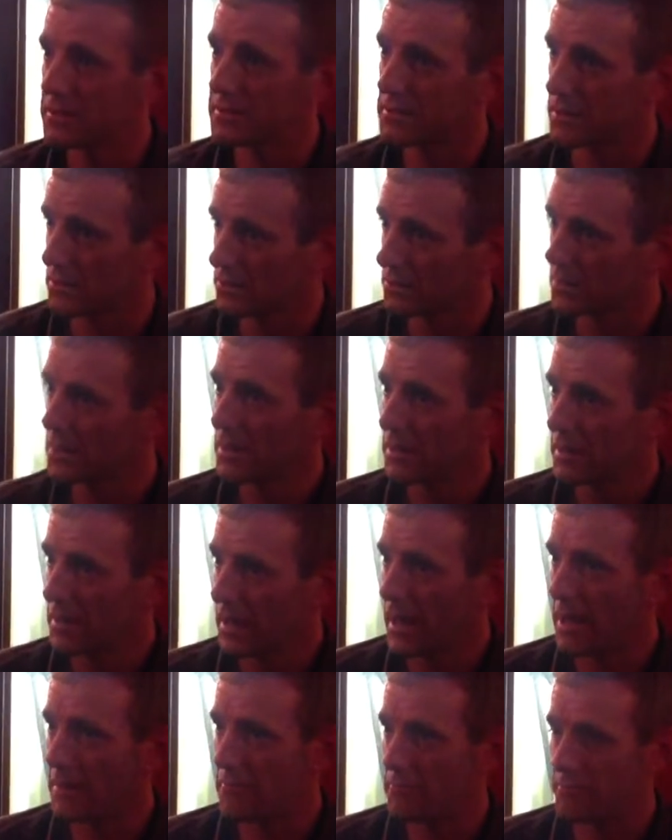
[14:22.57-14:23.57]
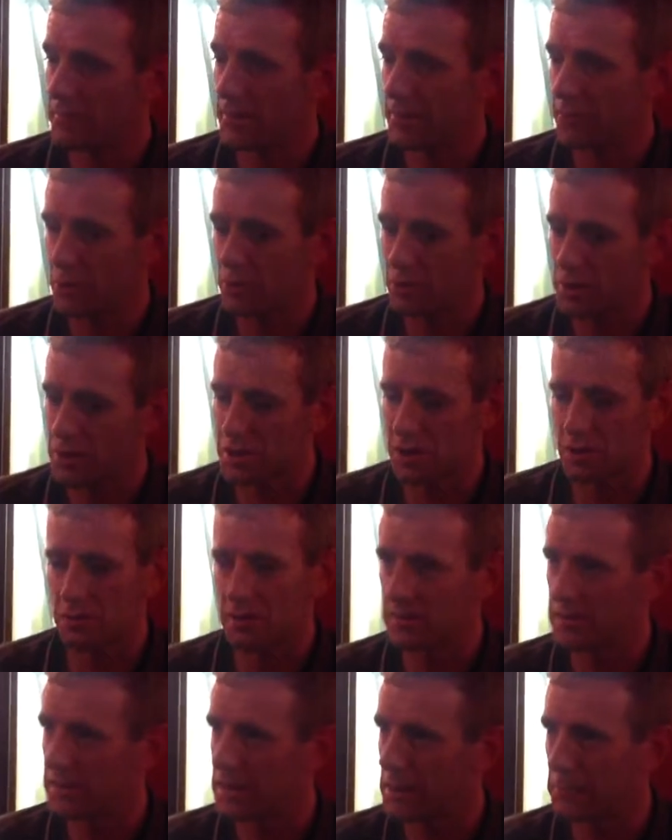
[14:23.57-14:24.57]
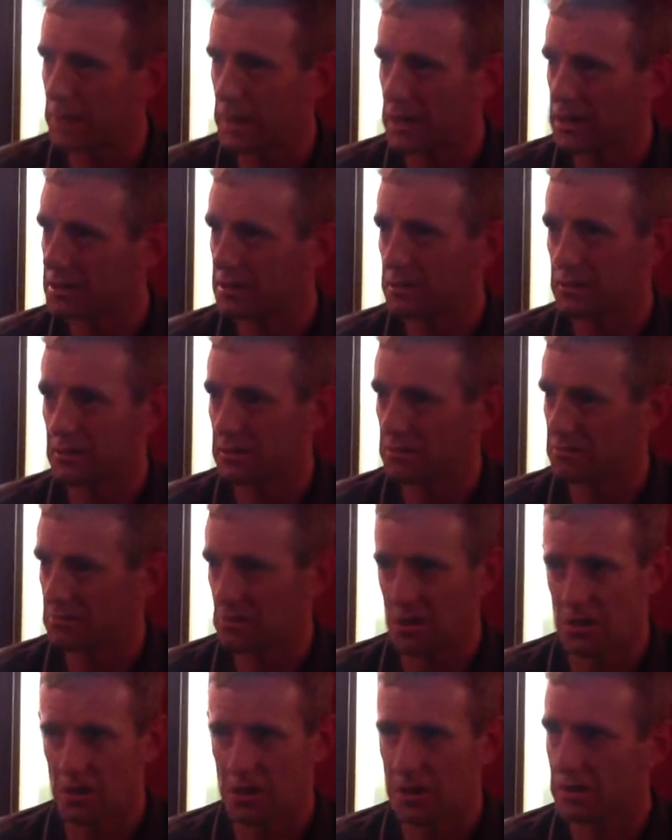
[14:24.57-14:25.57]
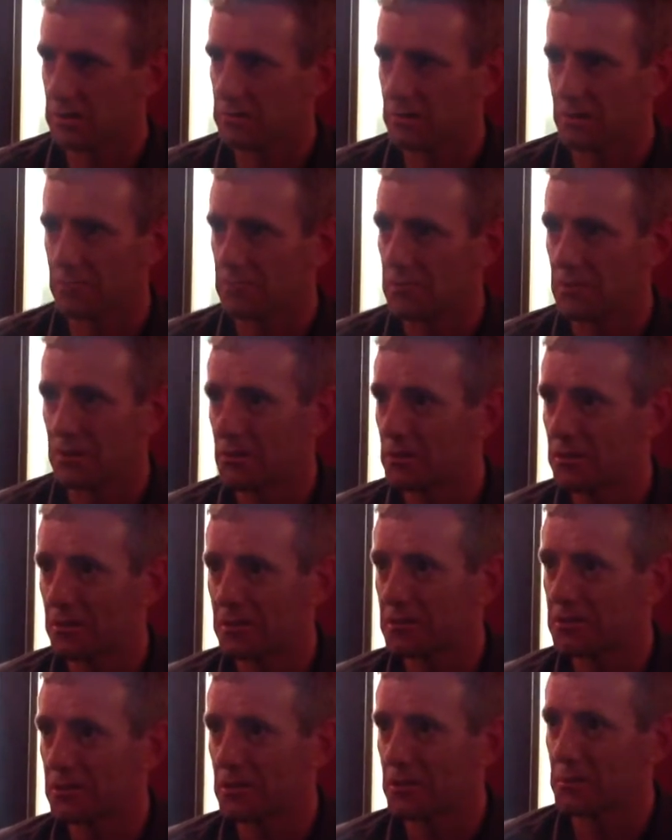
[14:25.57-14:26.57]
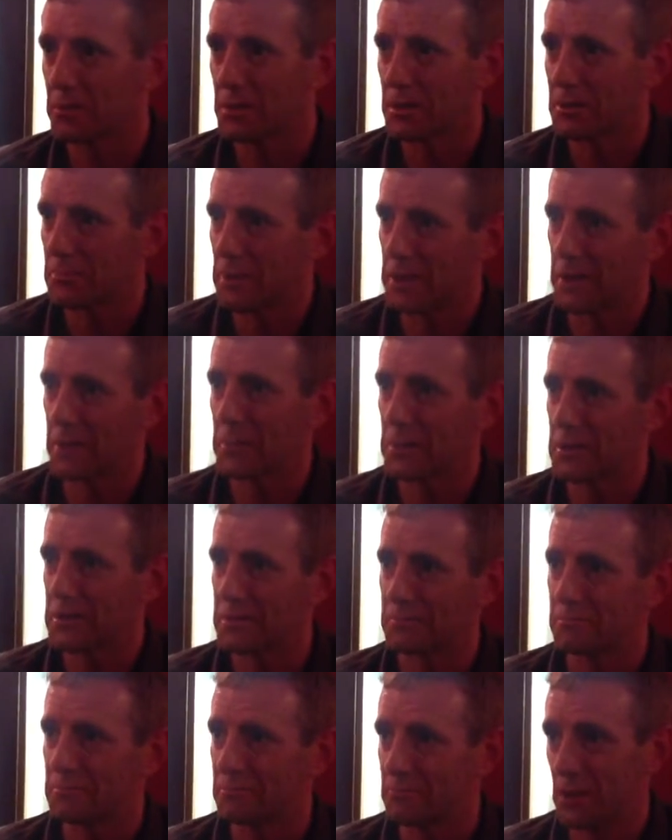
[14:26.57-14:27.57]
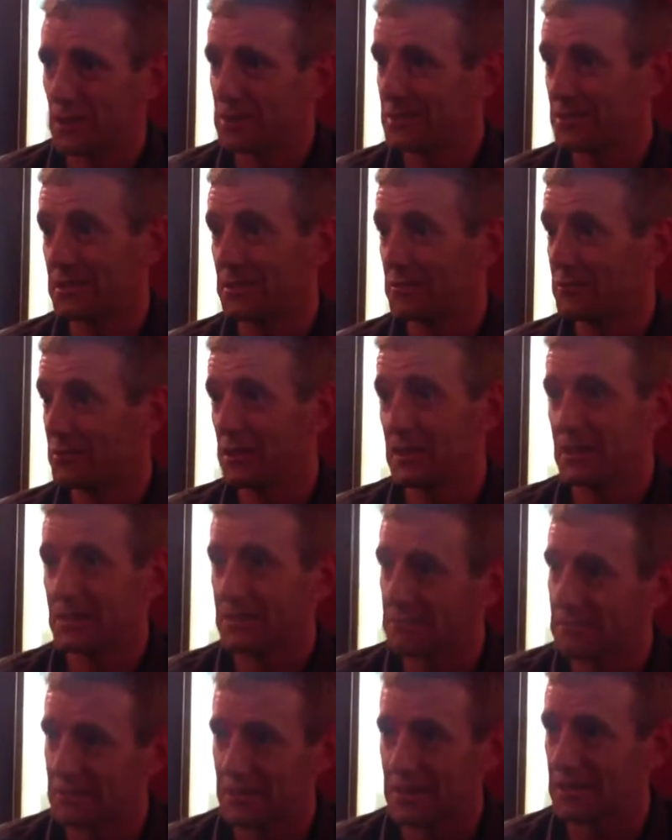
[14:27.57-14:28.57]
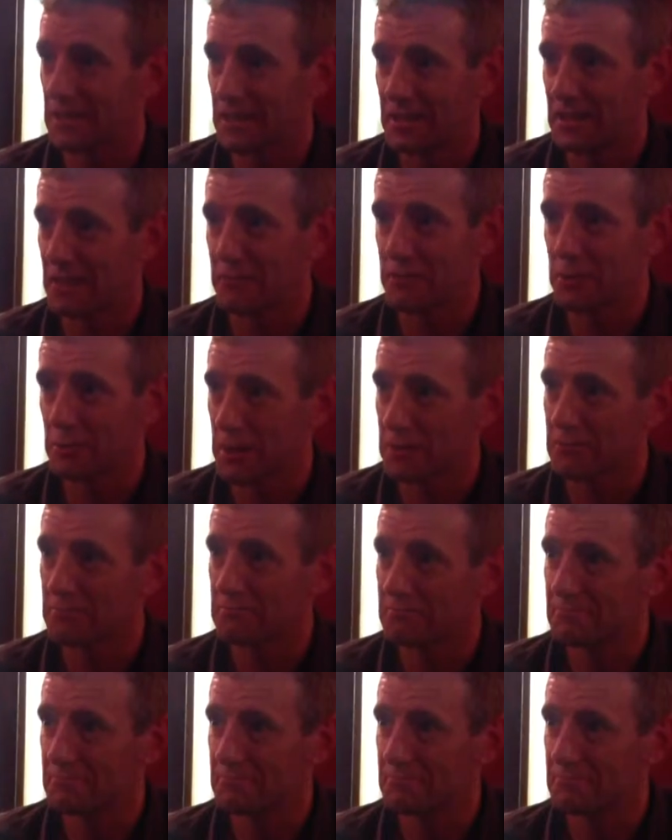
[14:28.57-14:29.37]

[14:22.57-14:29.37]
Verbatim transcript: So um, if you can tune into that passion, you're gonna you're just gonna be a better person positively and in, in, in every way.